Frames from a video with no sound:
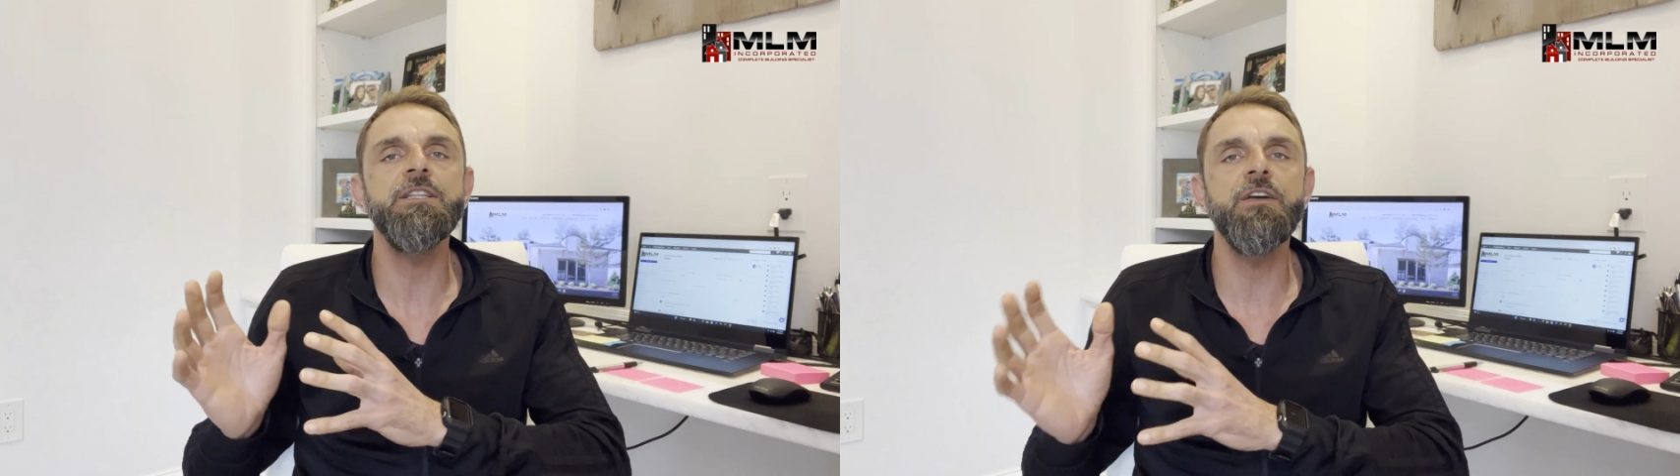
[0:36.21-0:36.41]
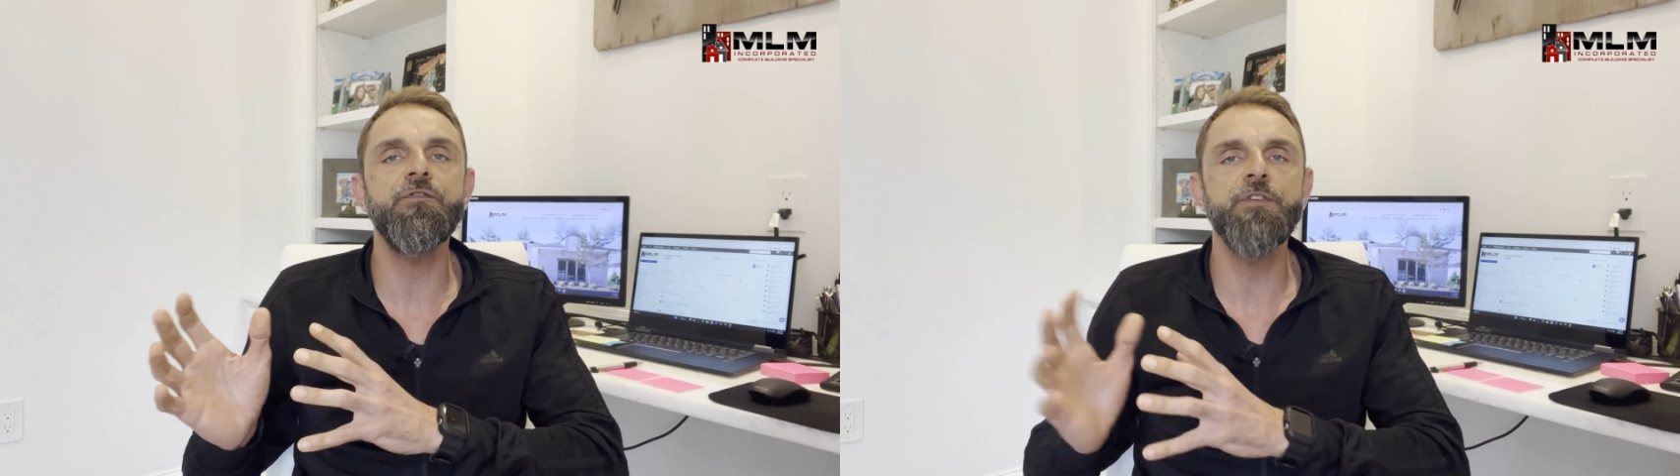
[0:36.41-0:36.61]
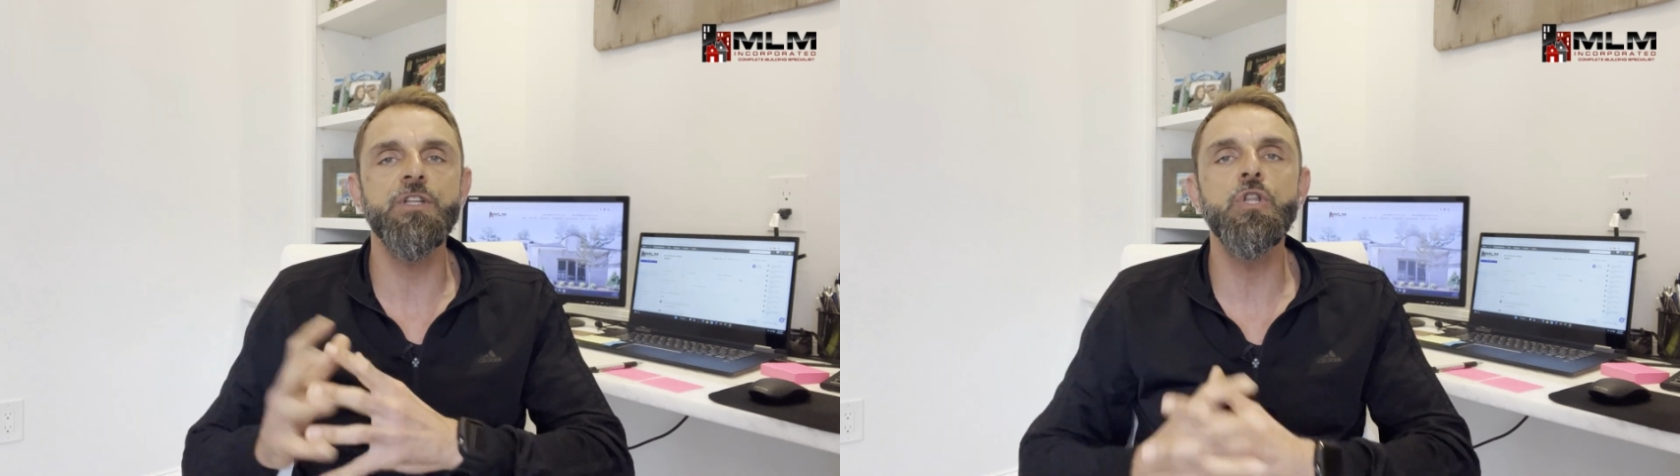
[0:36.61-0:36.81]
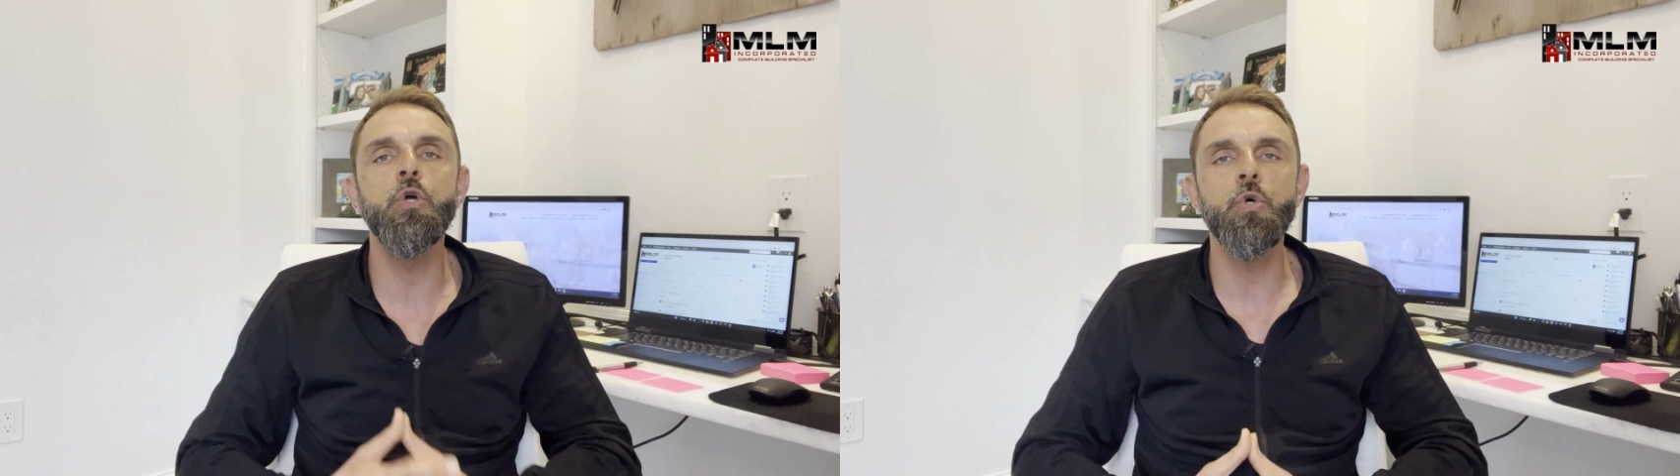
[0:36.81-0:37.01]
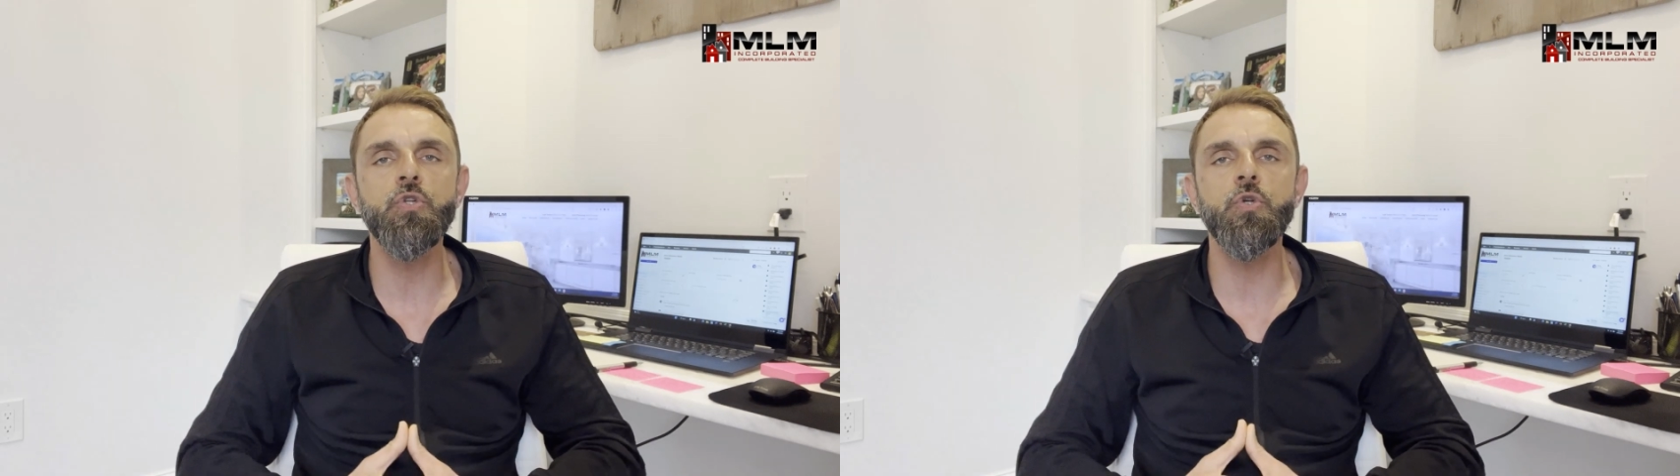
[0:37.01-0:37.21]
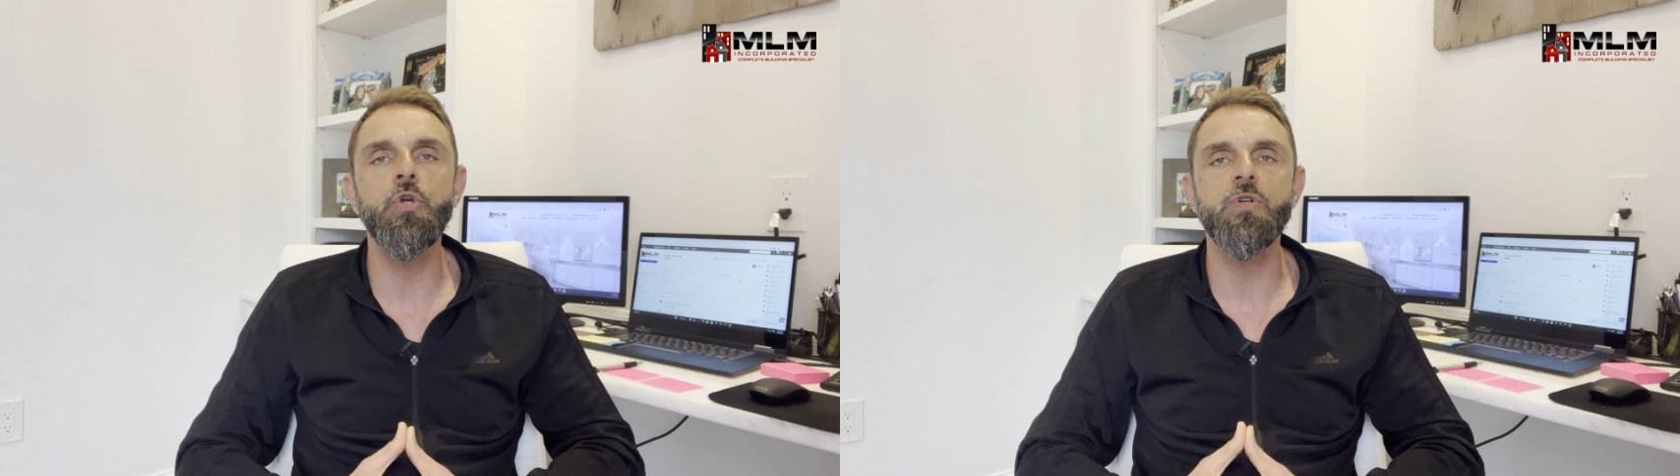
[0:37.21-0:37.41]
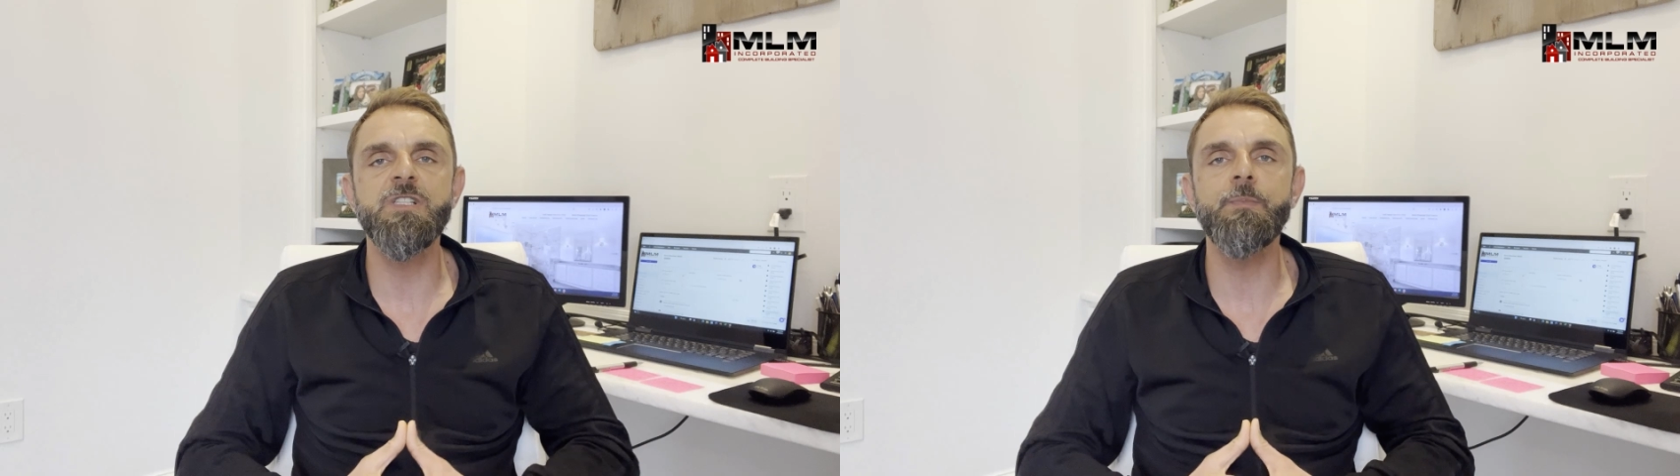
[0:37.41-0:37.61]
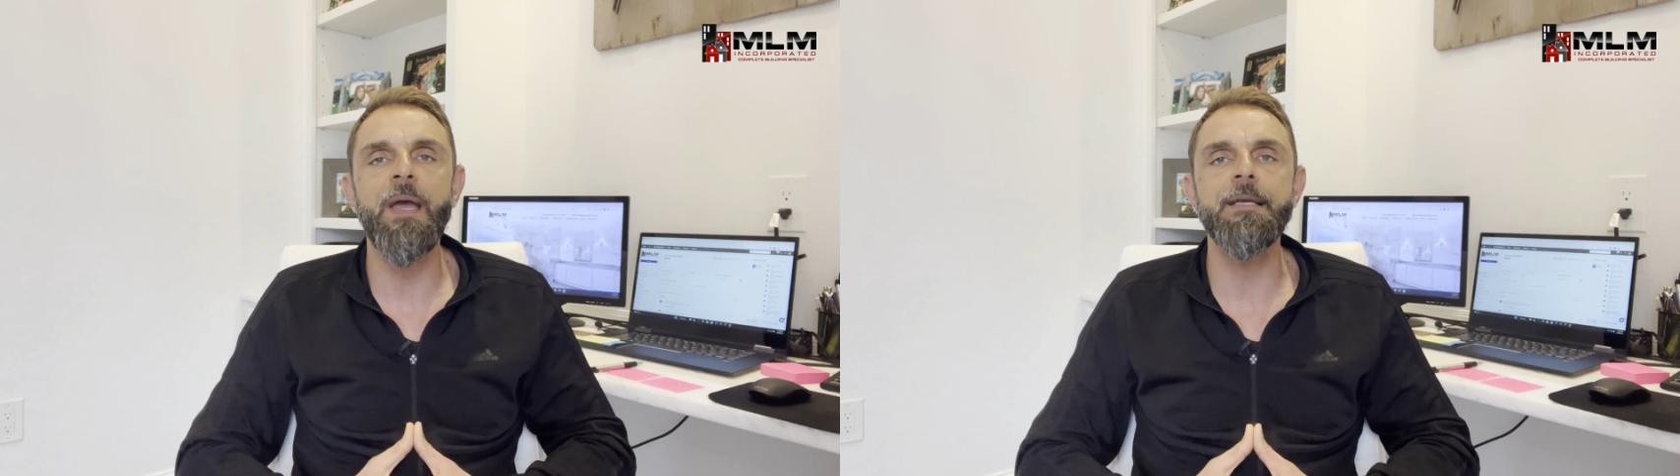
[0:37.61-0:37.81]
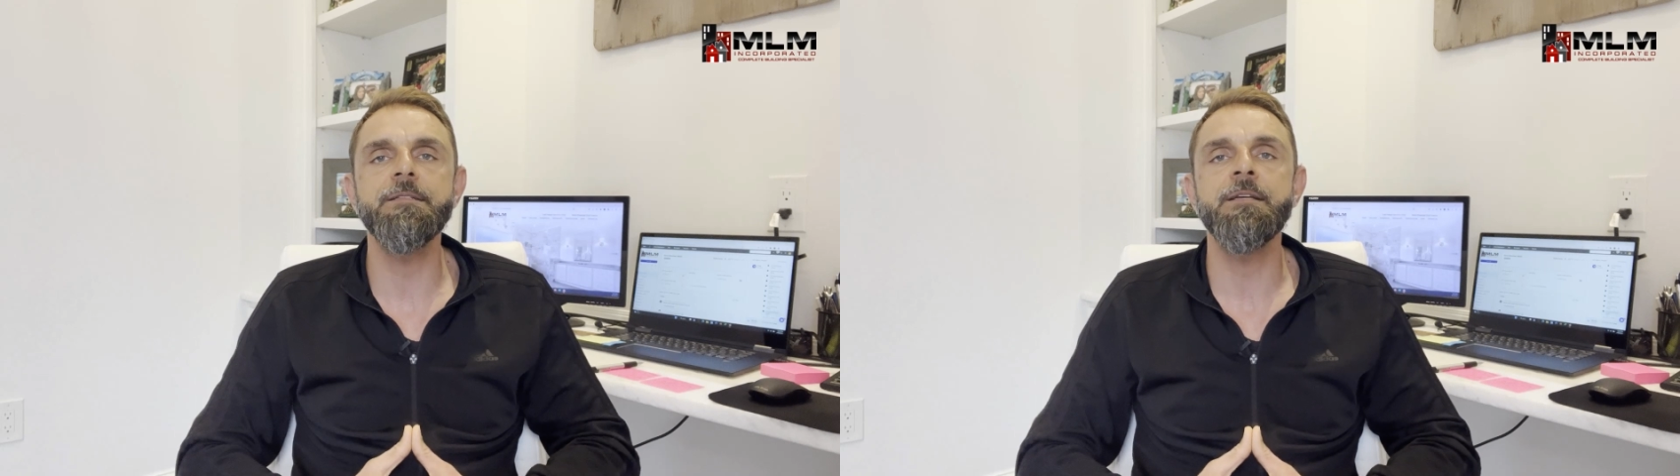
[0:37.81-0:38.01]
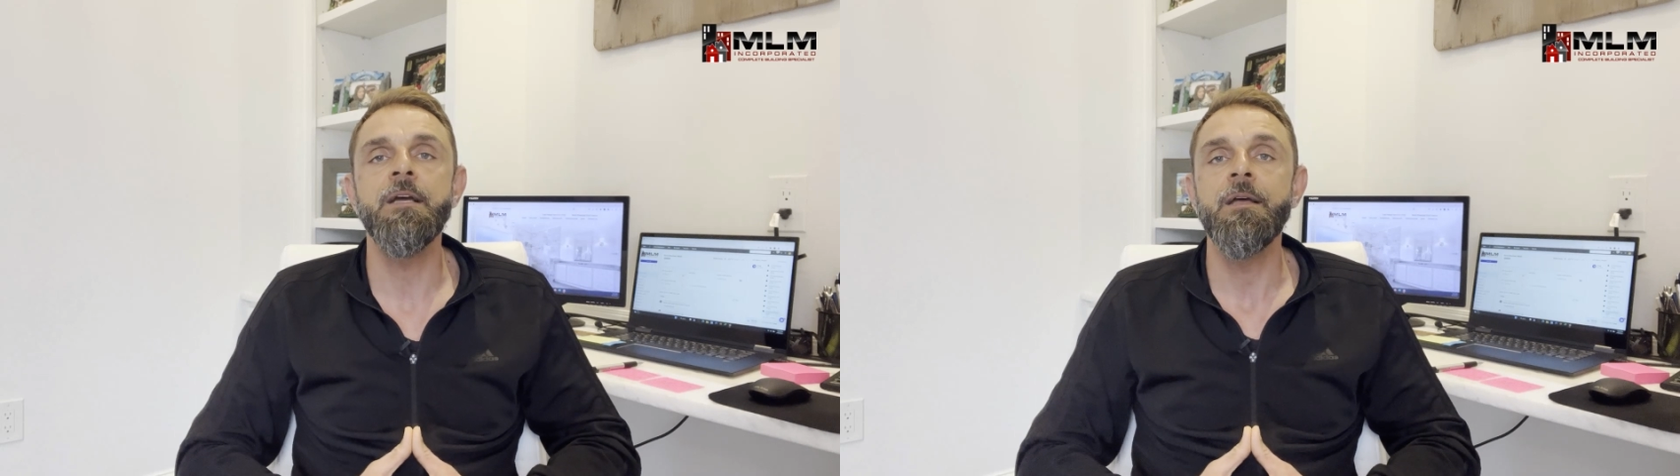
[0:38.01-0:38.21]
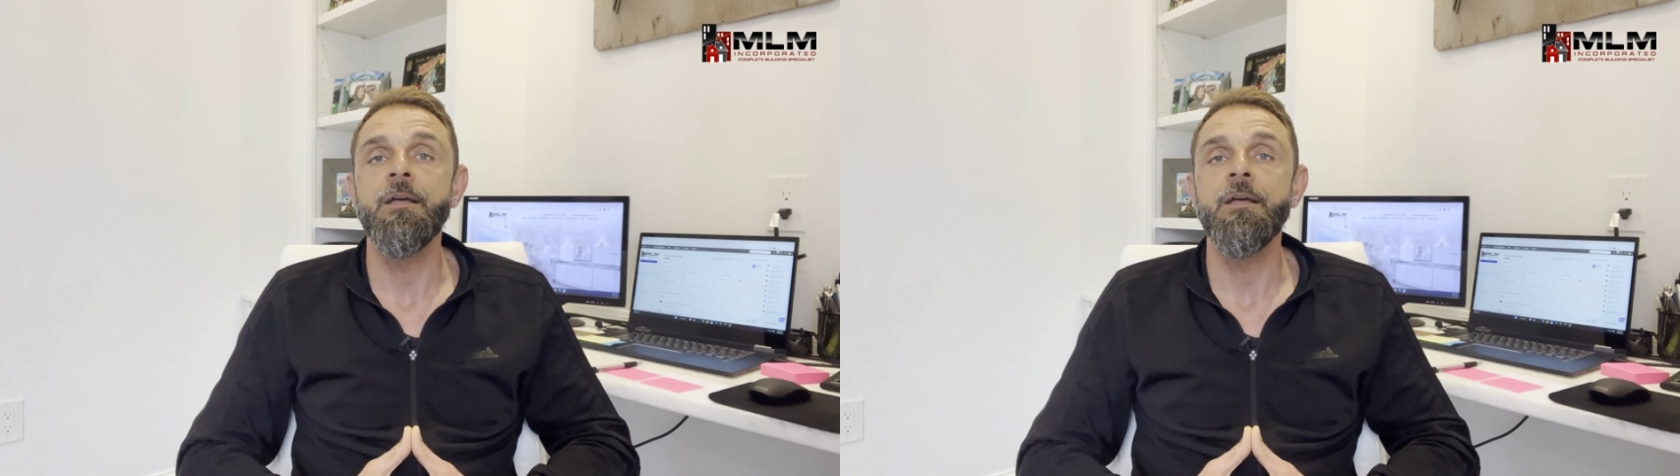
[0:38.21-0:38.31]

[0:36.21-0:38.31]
different look to your space.